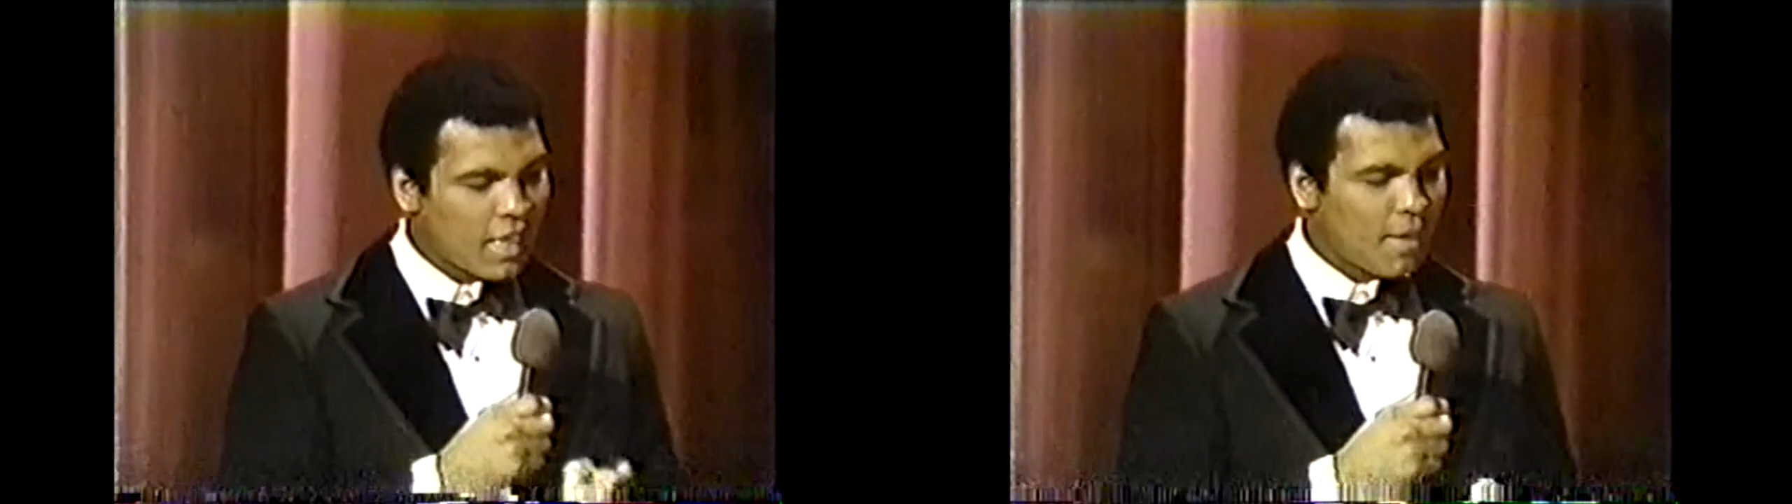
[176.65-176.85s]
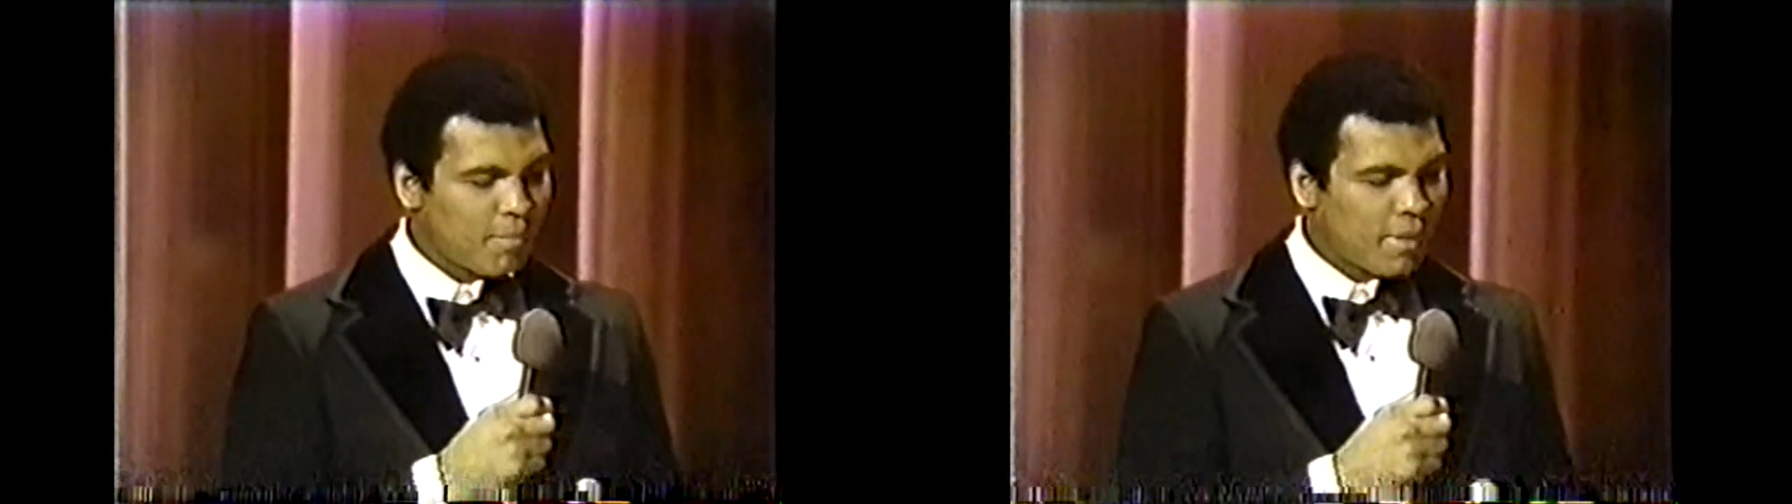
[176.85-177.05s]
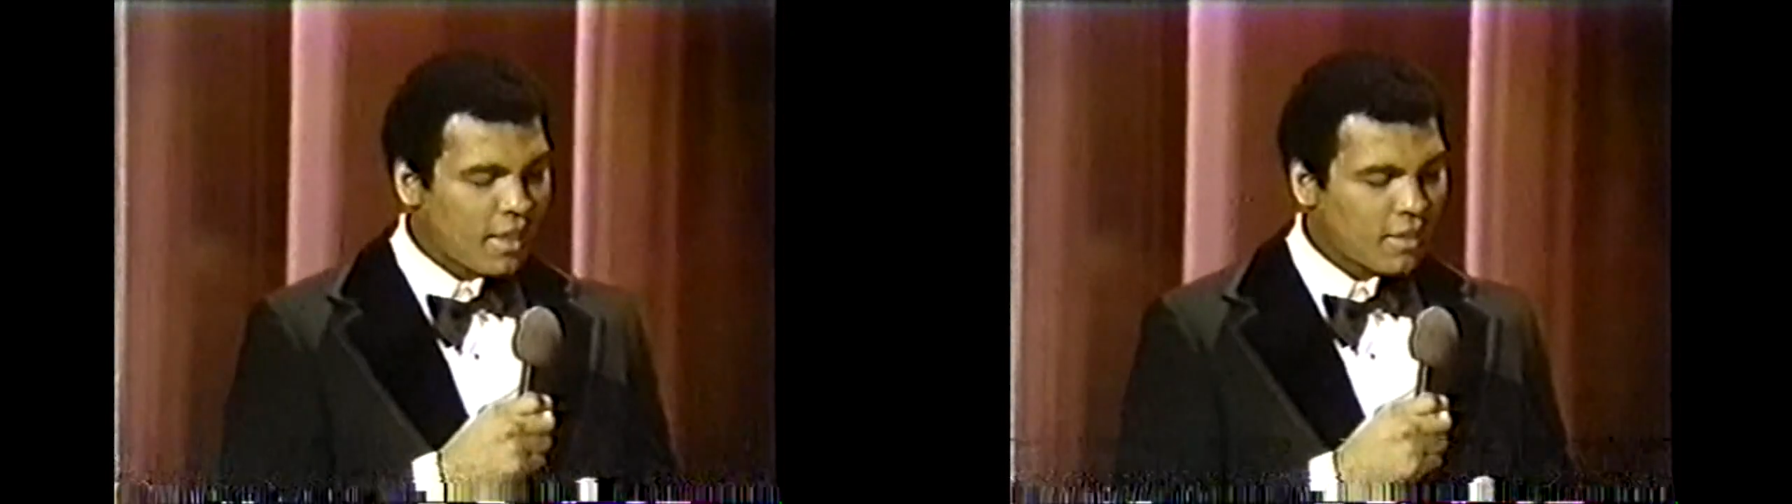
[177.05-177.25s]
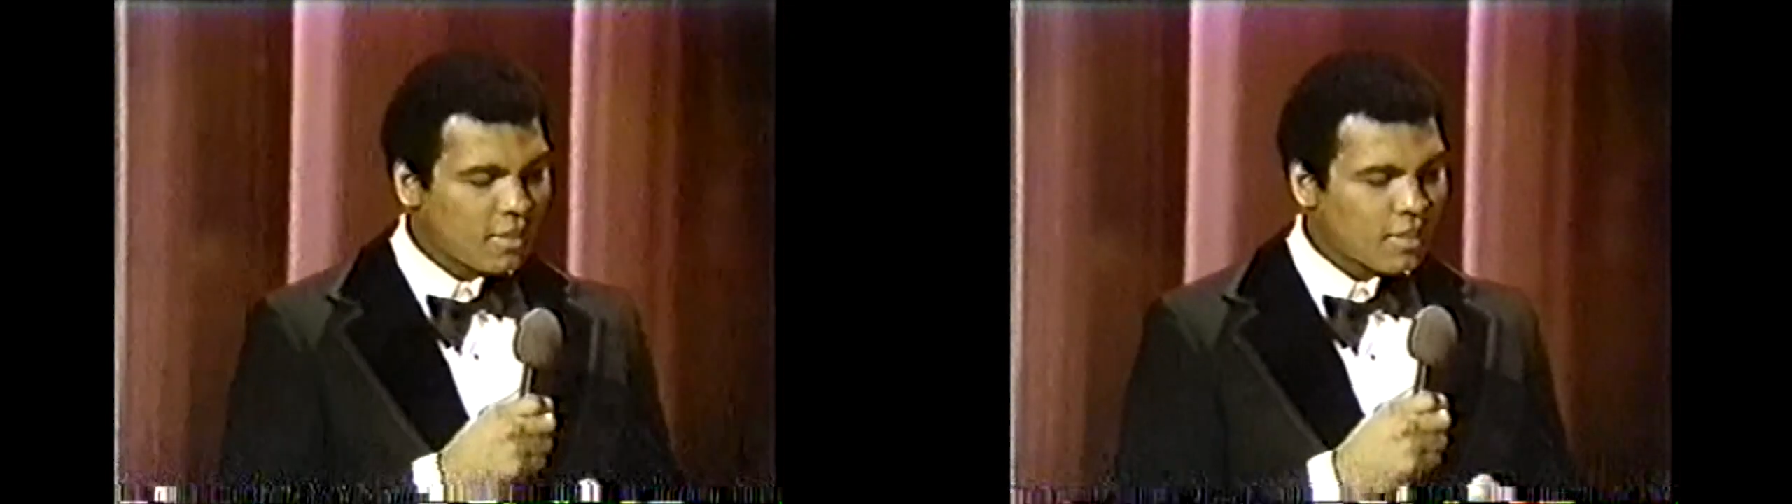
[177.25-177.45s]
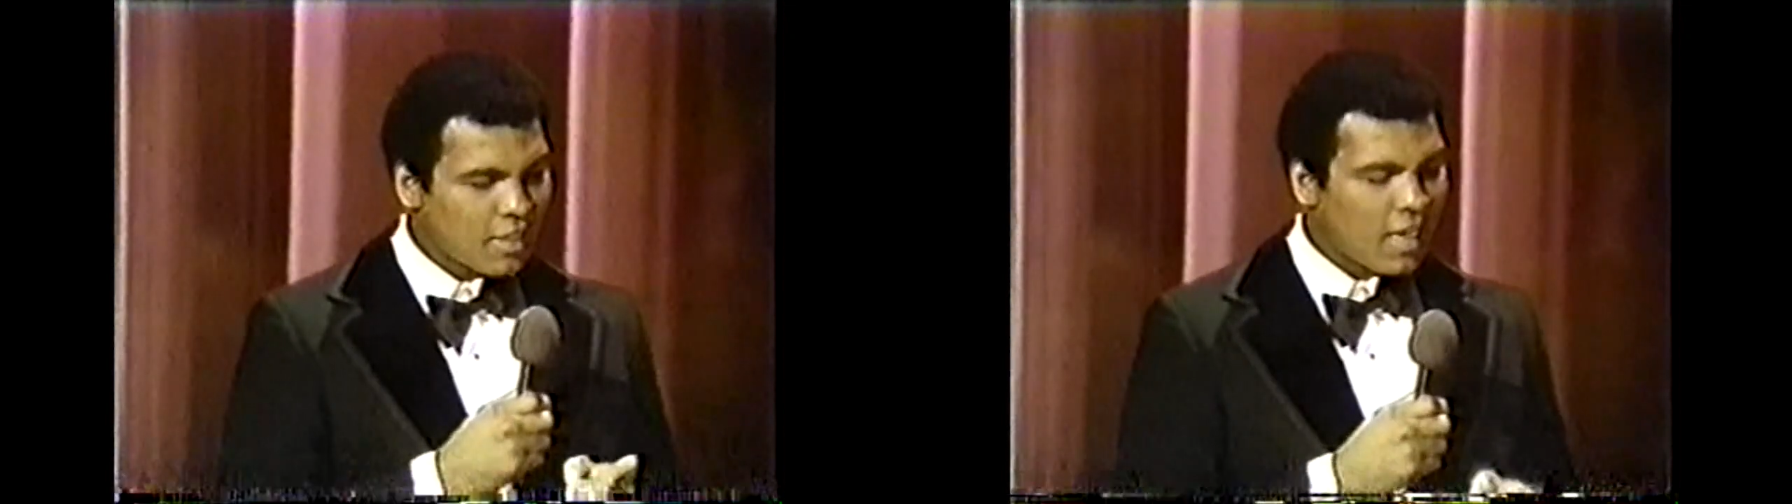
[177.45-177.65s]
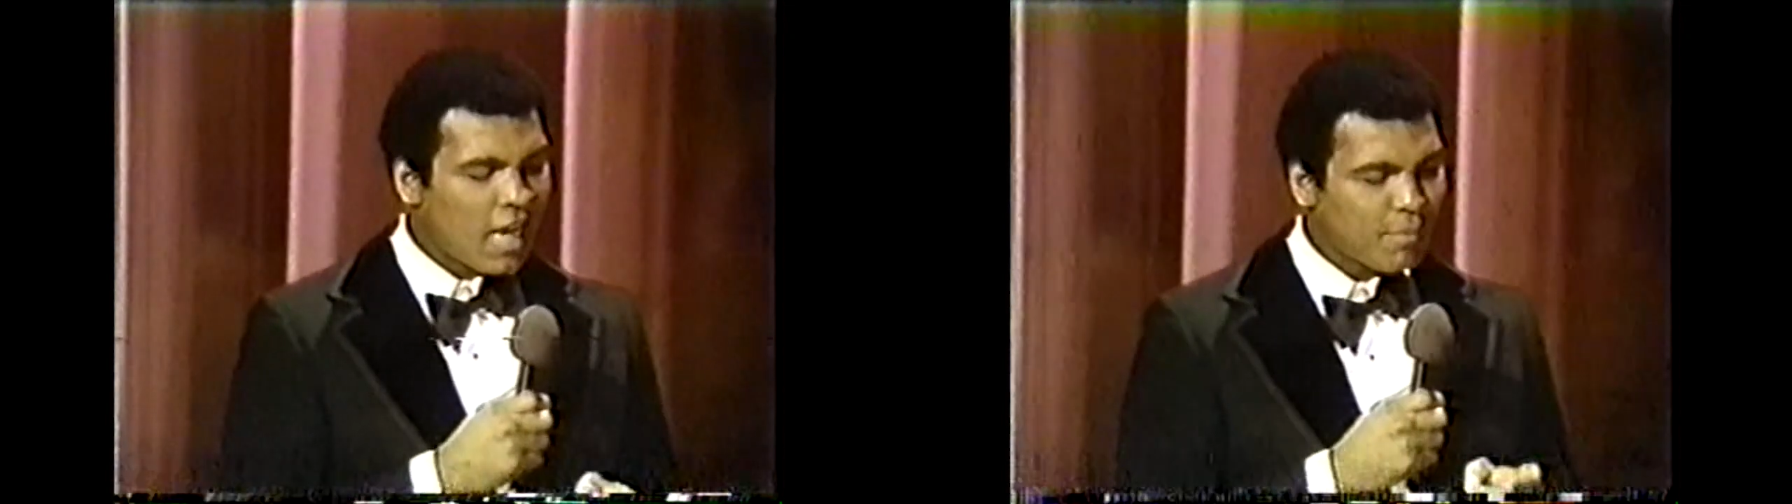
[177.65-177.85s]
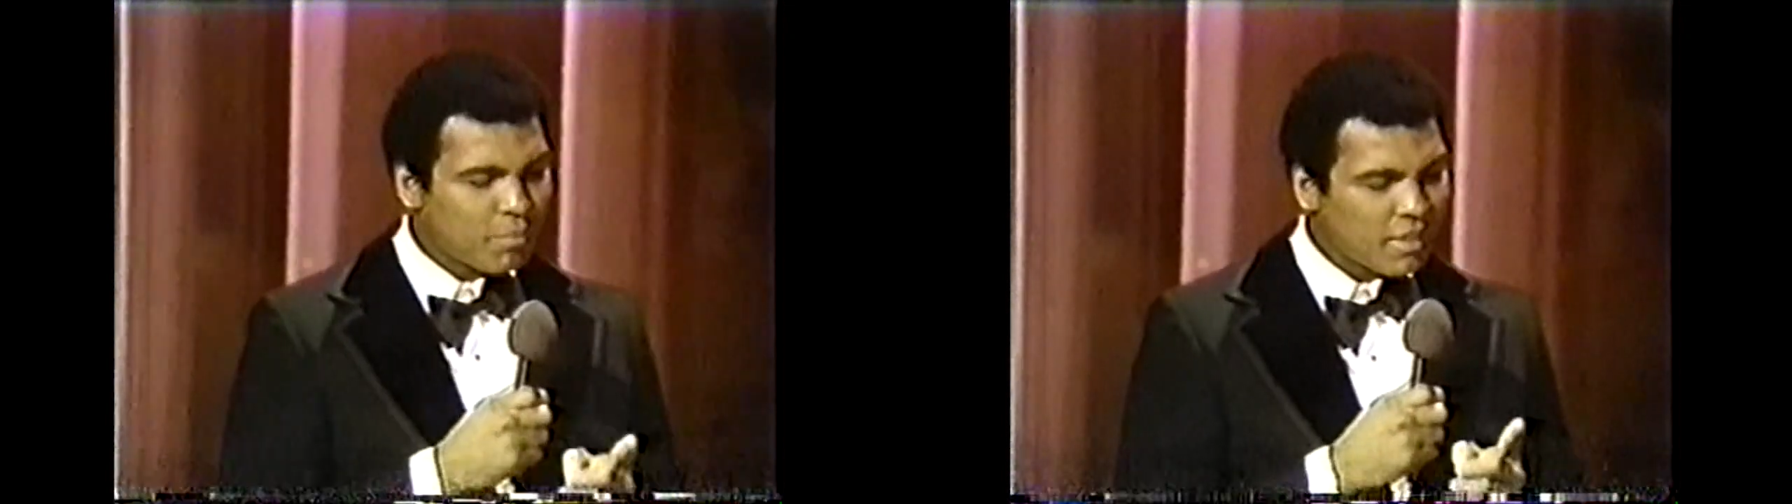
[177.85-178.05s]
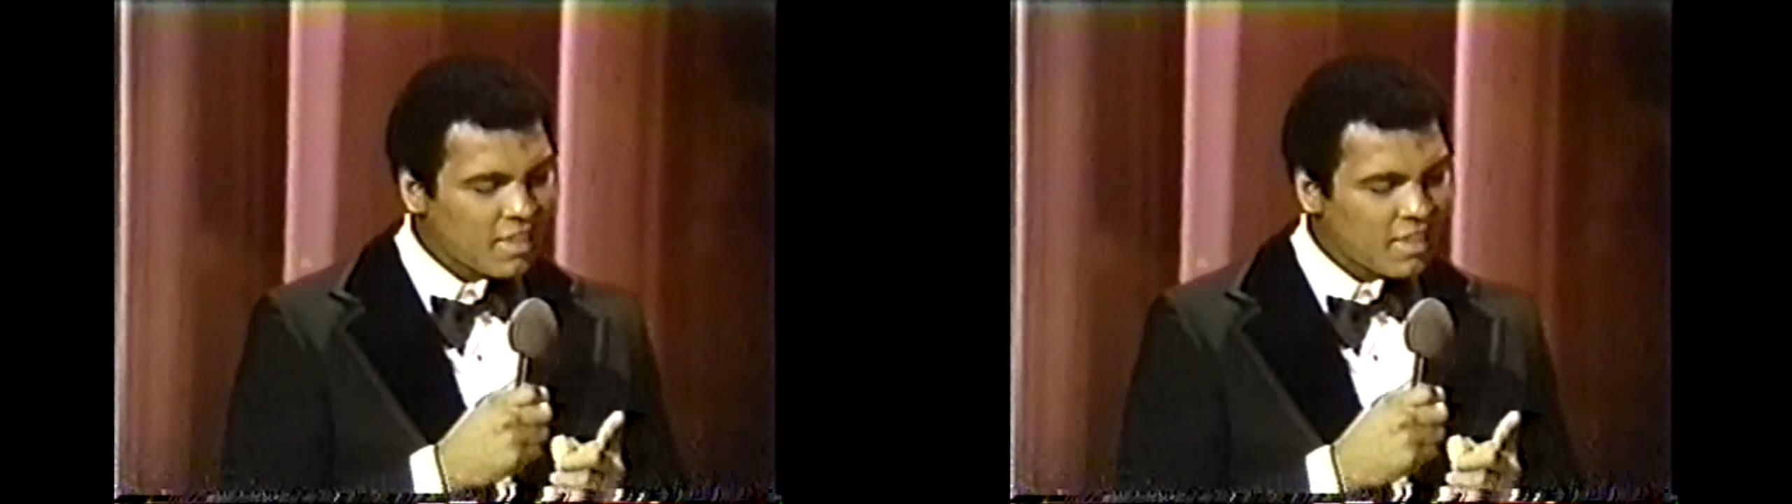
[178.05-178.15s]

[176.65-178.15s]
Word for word: combat, they say, God,